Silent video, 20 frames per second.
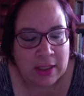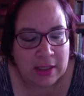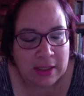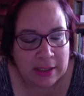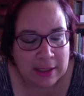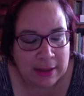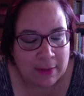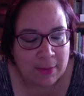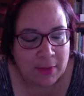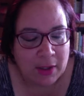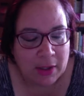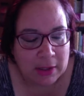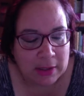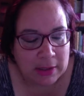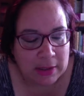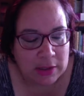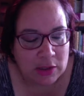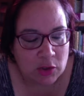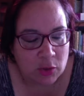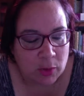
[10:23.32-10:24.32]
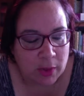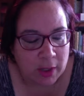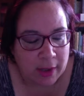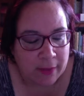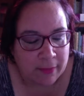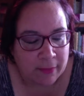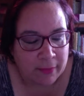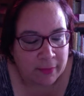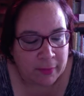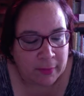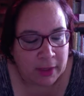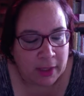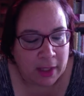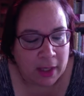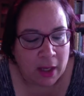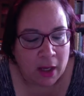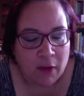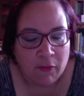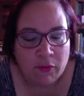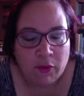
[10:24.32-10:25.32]
Think about it this way.
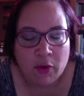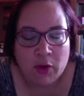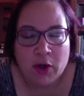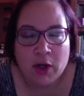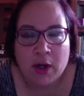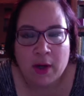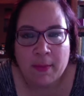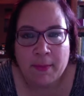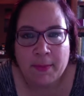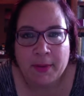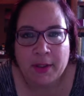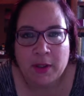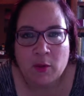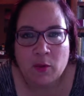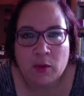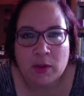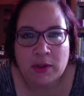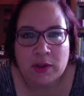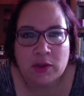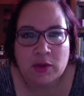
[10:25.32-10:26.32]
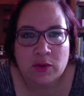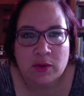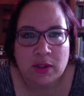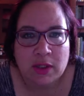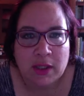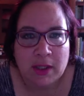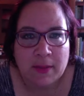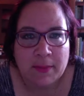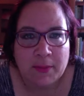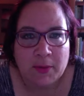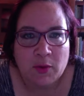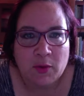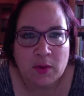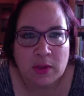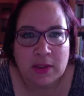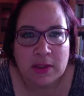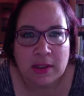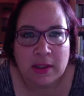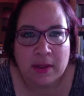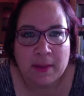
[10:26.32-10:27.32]
If your company wants to keep you
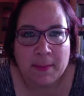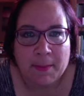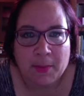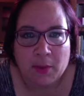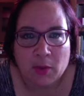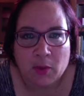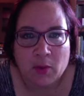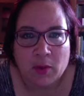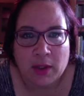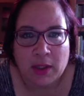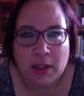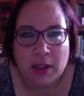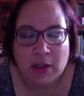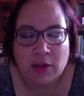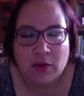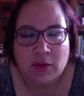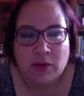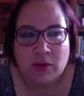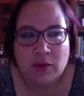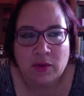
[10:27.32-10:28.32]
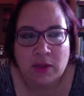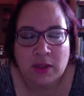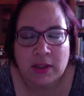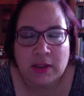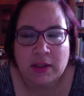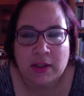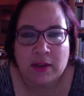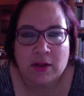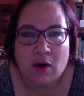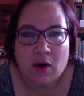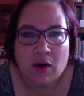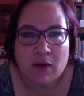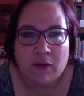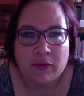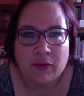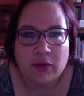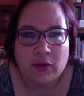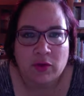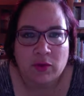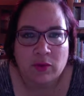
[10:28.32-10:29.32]
as an employee, don't you think they'll
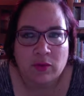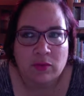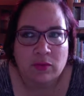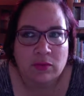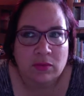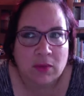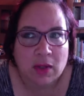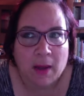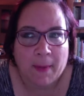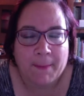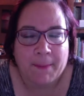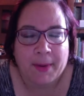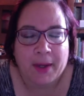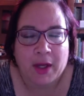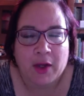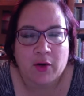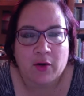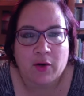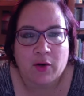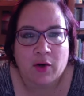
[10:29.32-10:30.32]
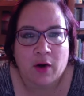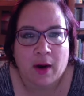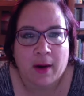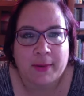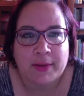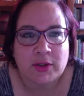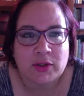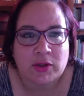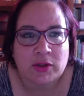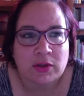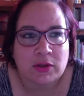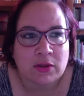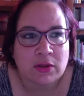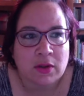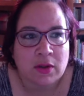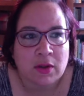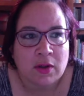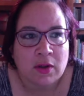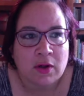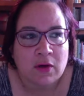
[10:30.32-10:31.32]
offer you a better option
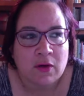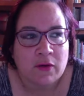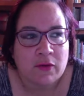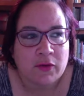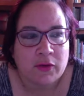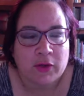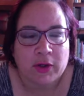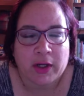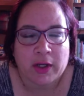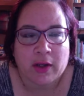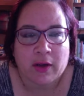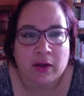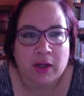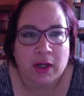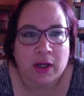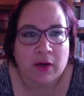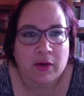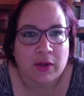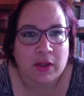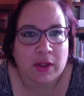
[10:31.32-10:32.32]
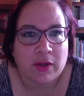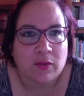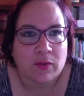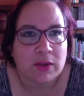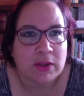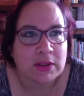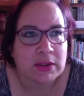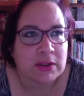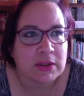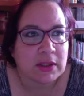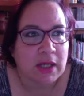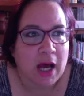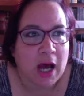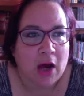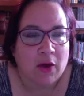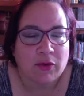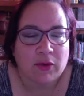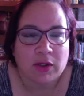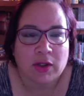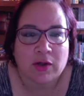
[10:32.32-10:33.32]
for healthcare than what's
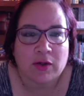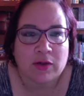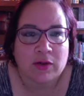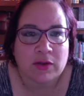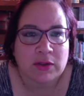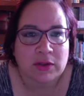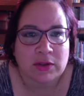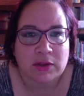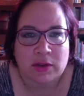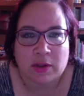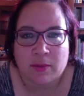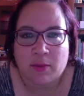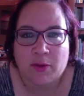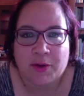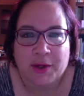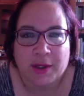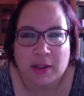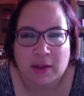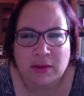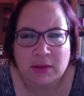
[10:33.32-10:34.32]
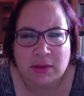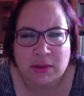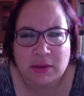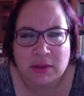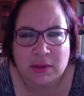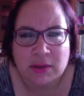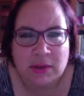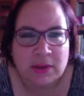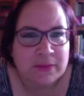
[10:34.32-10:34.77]
out there somewhere else?